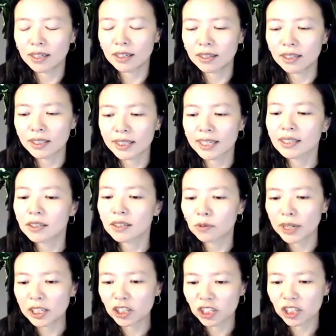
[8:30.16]

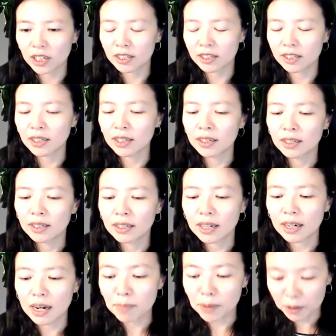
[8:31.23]
acceleration
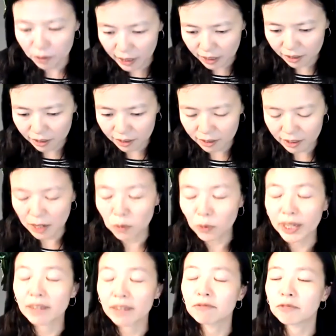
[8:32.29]
operator that we
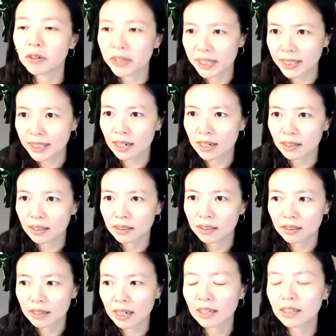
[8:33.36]
can focus on,
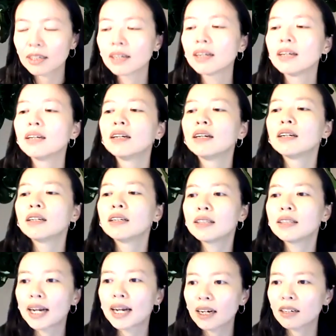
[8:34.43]
okay?
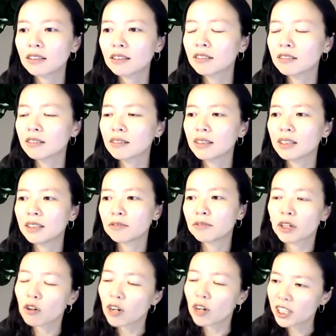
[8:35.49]
Now, if
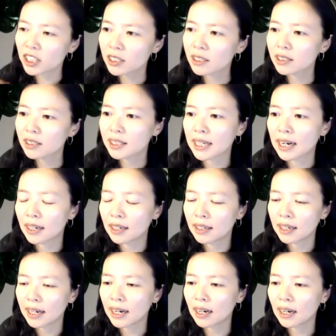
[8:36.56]
the question is on
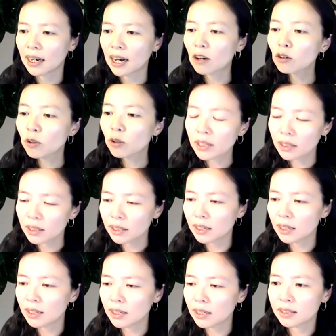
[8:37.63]
how quickly
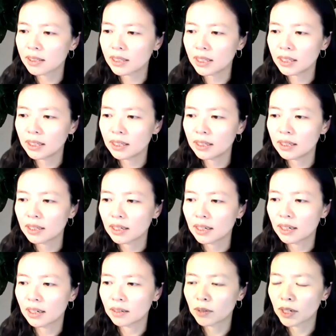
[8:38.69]
is the
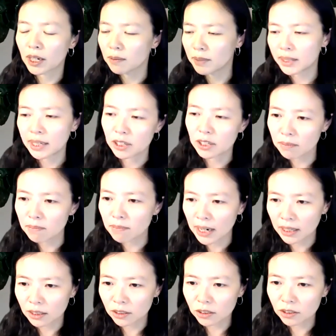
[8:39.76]
recommendation
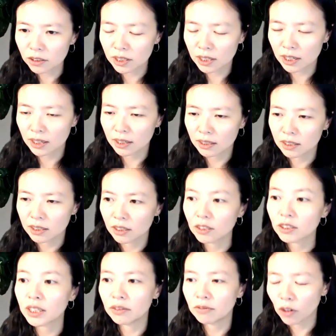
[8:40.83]
models still
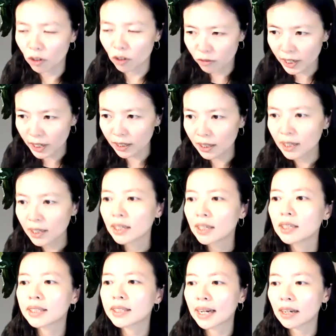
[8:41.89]
evolving,
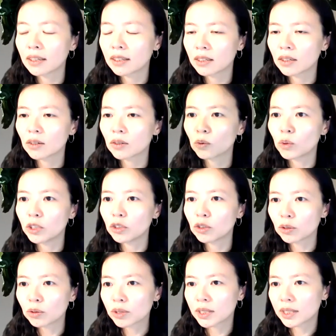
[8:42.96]
then we
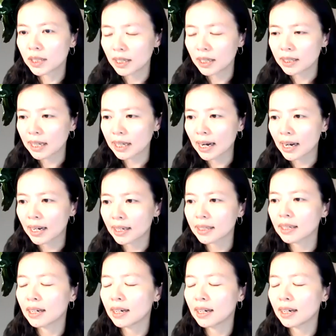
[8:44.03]
do see that